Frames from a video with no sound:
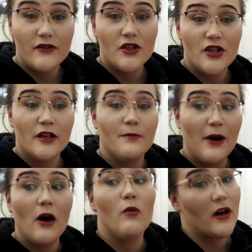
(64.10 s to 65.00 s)
gives a shit
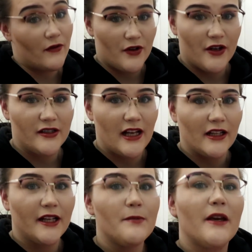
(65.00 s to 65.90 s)
about whatever they're
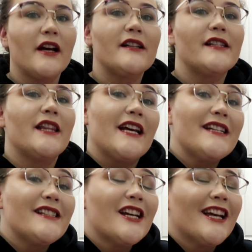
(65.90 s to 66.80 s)
selling because
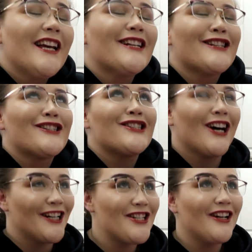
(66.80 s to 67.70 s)
this is
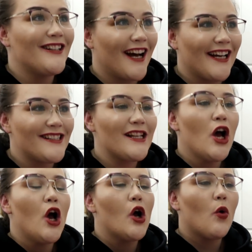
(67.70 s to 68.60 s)
such a nice
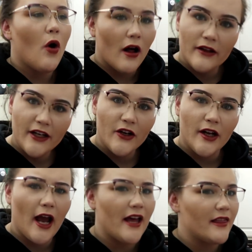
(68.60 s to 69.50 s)
quality
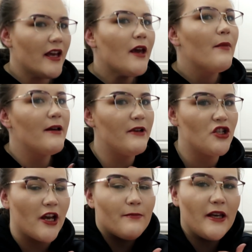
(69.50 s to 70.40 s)
hoodie. I think it might be
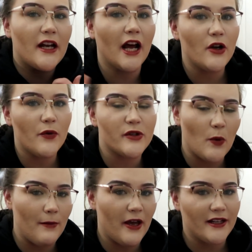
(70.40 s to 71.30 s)
Champion. I know the
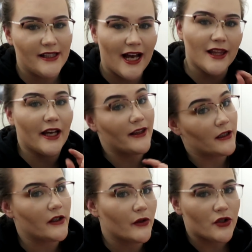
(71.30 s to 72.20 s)
sweatpants had like
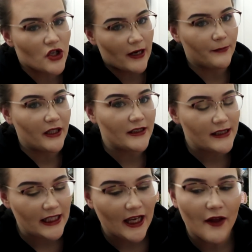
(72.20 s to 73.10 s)
the little Champion
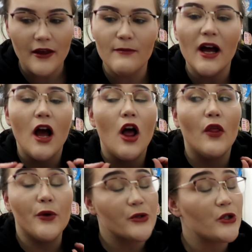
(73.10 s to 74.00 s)
C on them.
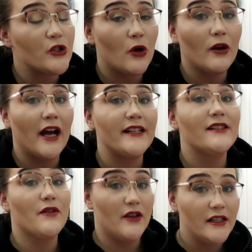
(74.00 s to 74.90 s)
Those are so
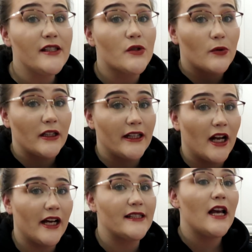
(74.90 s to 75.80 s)
nice. This is really
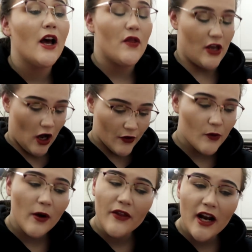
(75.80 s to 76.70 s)
nice. The
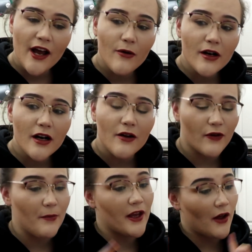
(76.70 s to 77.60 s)
other one that I ordered
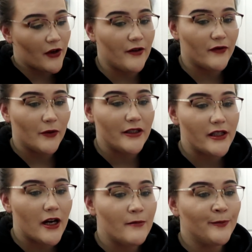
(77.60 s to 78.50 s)
from the other
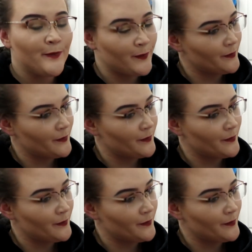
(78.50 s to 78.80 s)
influencer,